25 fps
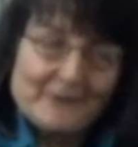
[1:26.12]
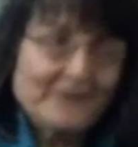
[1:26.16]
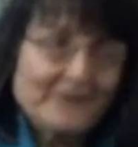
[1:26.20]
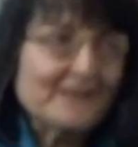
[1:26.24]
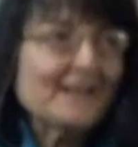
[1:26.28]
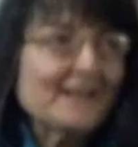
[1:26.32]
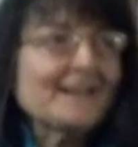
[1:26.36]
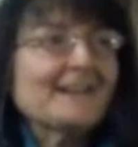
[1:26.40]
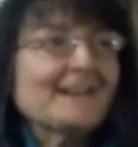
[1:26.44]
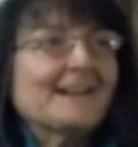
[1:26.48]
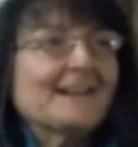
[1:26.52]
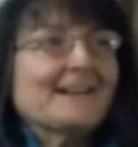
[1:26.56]

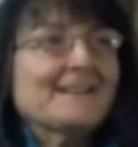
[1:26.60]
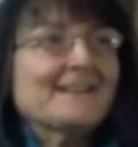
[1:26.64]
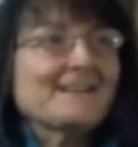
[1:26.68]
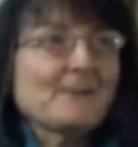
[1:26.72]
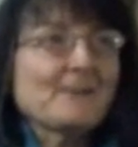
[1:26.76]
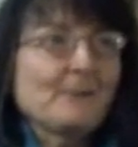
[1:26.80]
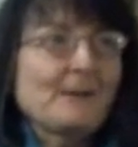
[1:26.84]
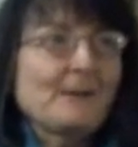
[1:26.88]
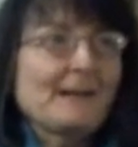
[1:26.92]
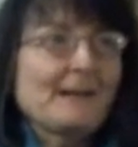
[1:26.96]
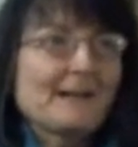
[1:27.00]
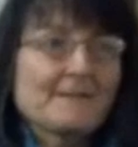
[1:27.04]
okay,
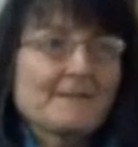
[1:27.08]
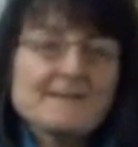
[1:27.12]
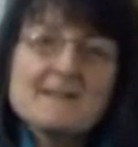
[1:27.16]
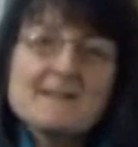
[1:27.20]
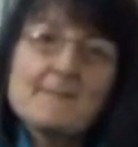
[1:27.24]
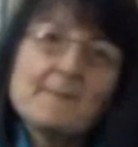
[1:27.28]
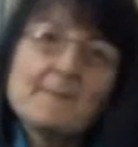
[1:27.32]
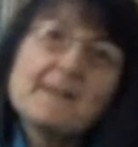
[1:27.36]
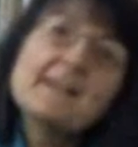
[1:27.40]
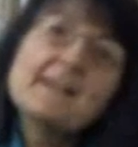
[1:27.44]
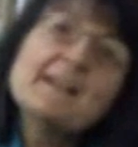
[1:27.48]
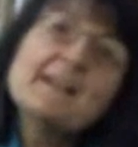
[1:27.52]
so we have
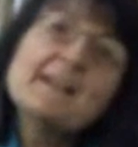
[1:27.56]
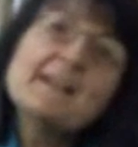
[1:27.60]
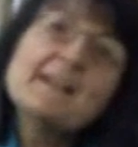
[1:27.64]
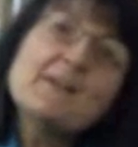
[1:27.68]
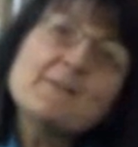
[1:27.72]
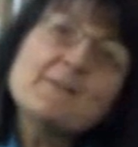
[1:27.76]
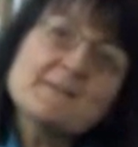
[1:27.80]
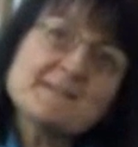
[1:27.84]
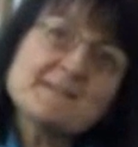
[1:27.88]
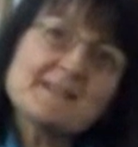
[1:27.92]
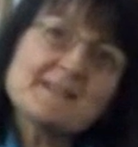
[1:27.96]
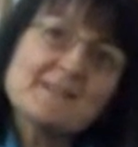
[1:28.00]
something
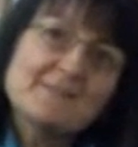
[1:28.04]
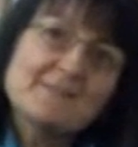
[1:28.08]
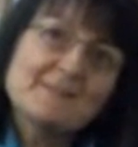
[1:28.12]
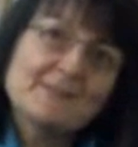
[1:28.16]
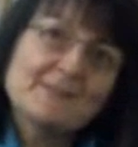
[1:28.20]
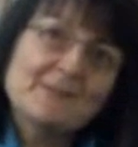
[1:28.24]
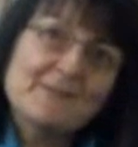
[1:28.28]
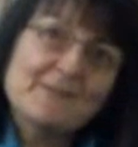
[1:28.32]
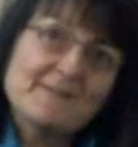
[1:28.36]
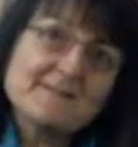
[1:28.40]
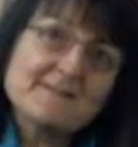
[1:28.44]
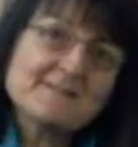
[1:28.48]
else
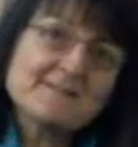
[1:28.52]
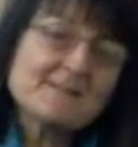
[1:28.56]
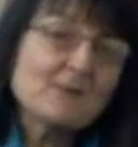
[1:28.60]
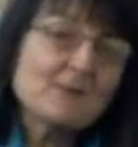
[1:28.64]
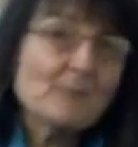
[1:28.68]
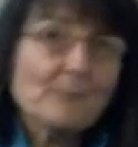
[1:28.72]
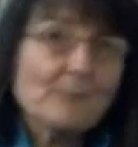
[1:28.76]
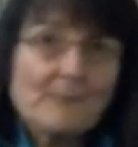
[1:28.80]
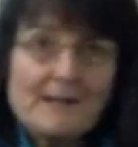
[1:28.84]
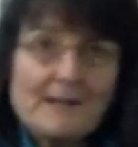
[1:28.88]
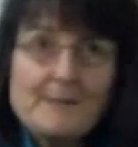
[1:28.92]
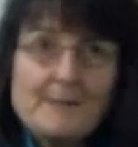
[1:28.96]
coming up.
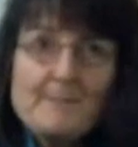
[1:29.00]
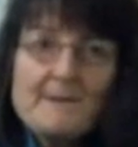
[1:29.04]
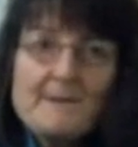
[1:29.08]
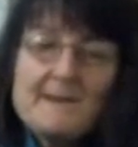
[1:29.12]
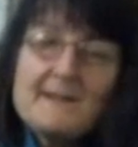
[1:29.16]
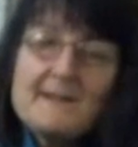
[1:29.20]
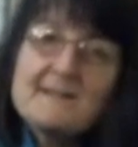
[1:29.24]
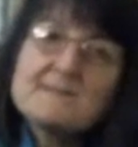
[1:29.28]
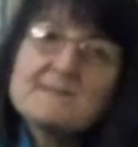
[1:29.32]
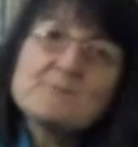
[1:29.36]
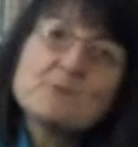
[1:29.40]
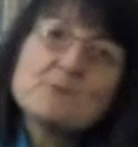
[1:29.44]
So maybe
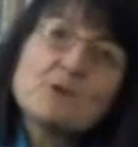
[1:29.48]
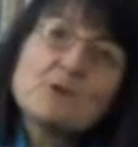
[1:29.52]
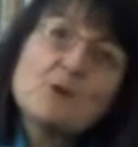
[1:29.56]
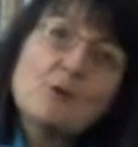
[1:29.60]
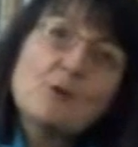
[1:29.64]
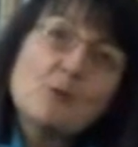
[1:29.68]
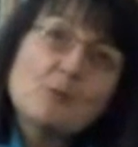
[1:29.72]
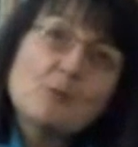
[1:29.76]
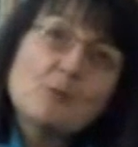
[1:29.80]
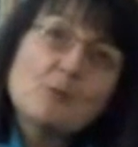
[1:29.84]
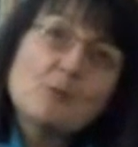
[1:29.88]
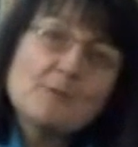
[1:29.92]
that's what
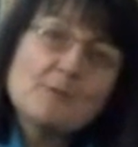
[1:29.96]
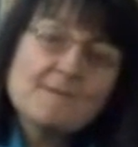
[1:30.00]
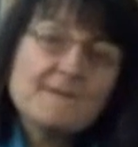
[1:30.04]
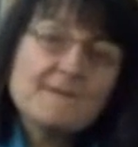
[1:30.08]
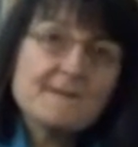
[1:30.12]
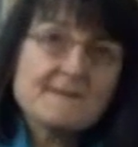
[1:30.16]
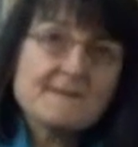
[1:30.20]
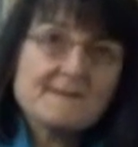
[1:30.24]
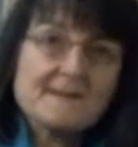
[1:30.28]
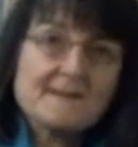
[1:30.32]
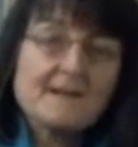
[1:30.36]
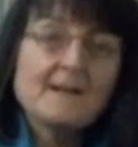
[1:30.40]
all
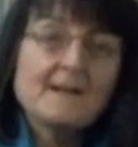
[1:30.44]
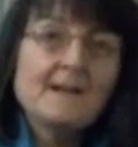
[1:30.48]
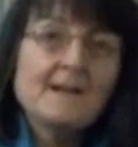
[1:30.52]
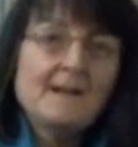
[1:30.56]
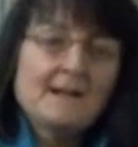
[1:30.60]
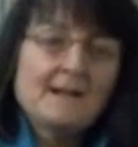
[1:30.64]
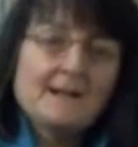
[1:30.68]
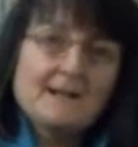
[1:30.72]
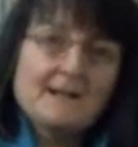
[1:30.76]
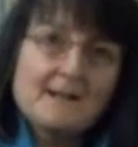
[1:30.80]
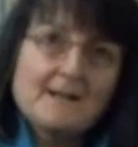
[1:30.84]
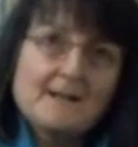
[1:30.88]
this
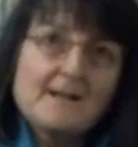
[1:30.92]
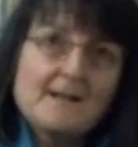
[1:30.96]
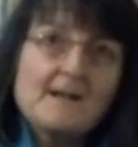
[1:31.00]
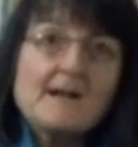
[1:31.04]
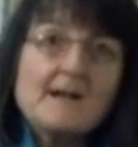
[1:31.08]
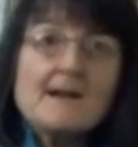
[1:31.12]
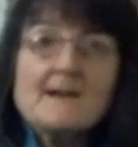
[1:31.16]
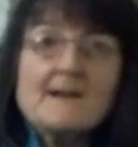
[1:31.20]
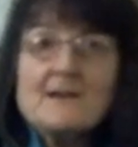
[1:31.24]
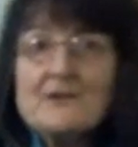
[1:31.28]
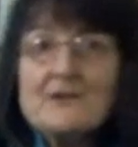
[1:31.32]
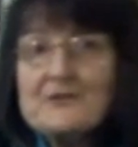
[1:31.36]

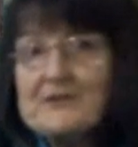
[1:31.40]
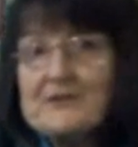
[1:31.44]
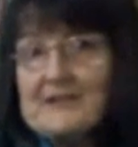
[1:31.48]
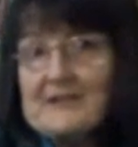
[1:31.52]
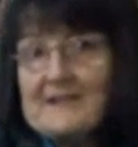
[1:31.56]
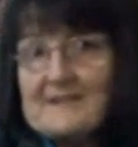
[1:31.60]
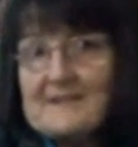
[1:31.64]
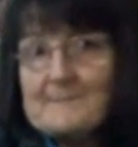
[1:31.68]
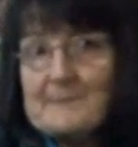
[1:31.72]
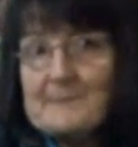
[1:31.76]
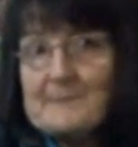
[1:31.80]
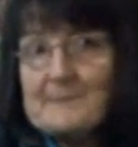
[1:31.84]

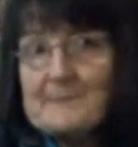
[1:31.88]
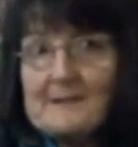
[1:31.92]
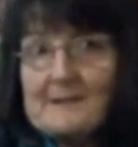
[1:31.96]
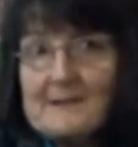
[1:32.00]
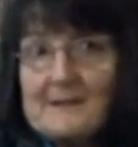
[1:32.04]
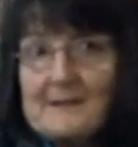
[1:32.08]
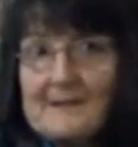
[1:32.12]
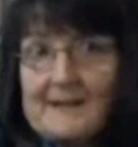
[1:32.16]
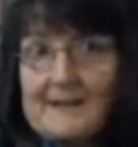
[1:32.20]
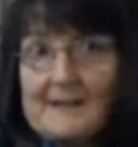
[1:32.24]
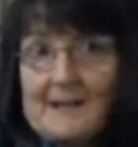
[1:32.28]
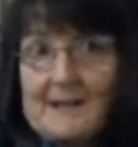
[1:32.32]
energy has been
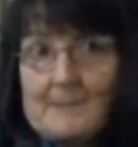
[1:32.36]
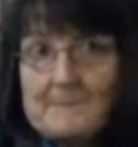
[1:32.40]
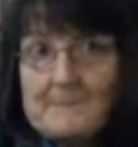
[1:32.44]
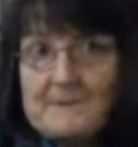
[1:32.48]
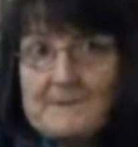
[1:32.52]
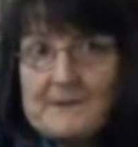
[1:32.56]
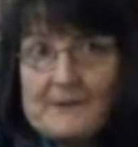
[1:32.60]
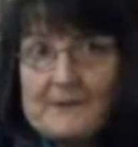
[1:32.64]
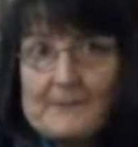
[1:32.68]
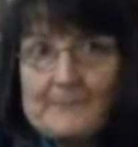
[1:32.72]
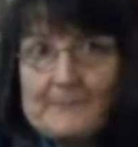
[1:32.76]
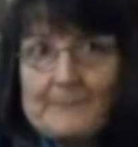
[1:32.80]
leading up
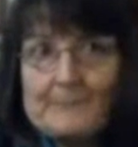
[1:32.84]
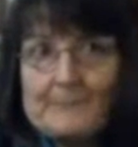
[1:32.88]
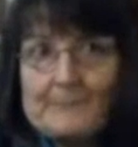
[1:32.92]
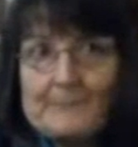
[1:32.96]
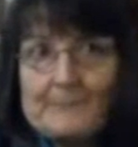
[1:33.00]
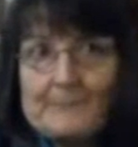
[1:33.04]
to.